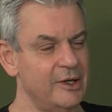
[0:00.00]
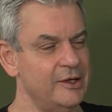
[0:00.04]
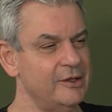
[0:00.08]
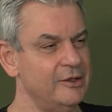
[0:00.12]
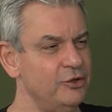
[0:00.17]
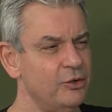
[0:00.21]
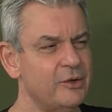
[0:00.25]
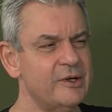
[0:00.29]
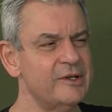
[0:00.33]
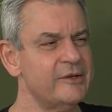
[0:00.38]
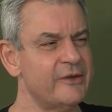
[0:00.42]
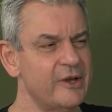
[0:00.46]

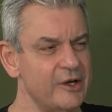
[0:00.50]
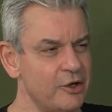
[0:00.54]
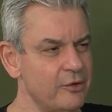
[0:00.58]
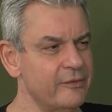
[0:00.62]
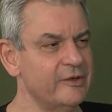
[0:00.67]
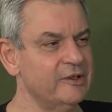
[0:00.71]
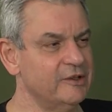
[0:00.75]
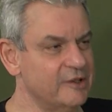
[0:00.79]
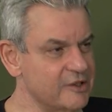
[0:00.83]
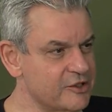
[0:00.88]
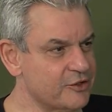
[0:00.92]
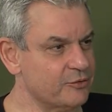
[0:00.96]
You can think of
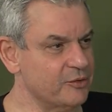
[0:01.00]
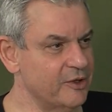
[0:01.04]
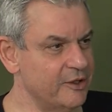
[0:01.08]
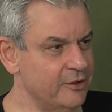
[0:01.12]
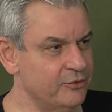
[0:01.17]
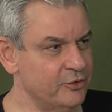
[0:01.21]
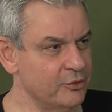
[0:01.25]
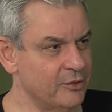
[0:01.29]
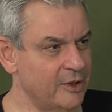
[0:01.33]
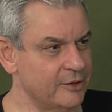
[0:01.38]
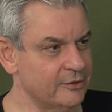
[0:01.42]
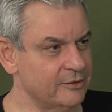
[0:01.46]
it this way
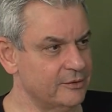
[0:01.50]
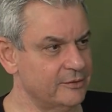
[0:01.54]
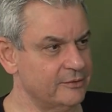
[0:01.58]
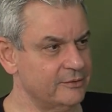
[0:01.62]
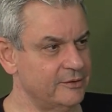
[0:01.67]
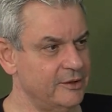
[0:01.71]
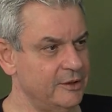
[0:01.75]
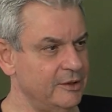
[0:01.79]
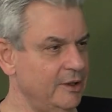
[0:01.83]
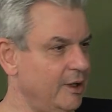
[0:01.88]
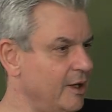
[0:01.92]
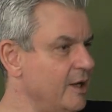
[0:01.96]
if you want,
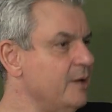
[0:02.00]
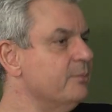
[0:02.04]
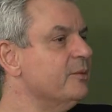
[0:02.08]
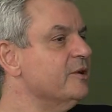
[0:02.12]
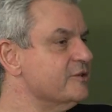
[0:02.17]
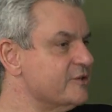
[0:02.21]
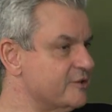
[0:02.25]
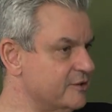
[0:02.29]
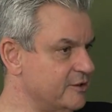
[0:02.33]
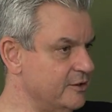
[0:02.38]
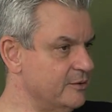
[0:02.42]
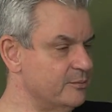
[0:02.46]
in
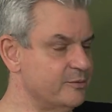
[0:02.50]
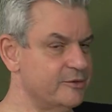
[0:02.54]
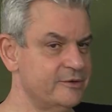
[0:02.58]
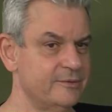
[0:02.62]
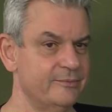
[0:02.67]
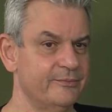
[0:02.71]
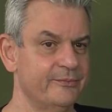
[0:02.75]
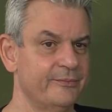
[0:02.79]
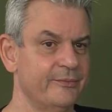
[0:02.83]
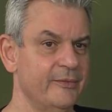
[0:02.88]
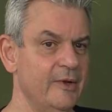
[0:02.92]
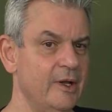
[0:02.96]
layman's terms.
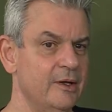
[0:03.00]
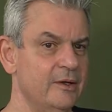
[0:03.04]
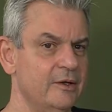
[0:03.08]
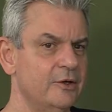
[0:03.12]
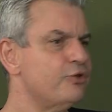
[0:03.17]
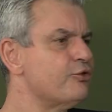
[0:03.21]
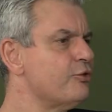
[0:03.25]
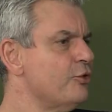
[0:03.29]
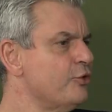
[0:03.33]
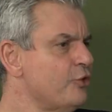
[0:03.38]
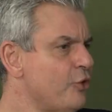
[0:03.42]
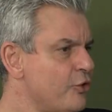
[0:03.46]

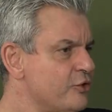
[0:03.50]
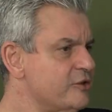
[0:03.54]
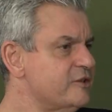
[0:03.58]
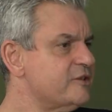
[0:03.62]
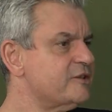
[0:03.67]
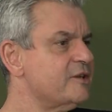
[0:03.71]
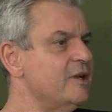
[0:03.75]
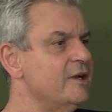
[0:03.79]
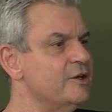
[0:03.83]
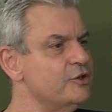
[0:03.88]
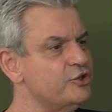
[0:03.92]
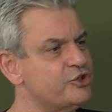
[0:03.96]

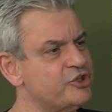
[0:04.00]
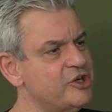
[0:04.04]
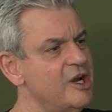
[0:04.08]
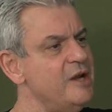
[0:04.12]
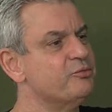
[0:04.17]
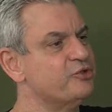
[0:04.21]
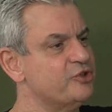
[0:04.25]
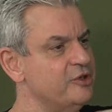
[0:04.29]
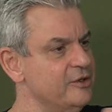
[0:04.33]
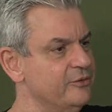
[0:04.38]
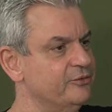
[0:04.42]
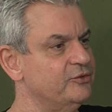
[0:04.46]
Chronons
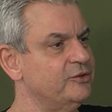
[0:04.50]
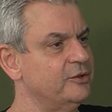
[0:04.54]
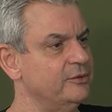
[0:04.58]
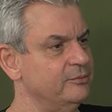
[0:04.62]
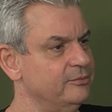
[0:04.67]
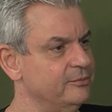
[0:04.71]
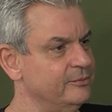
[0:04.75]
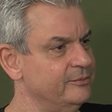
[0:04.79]
shapeshift.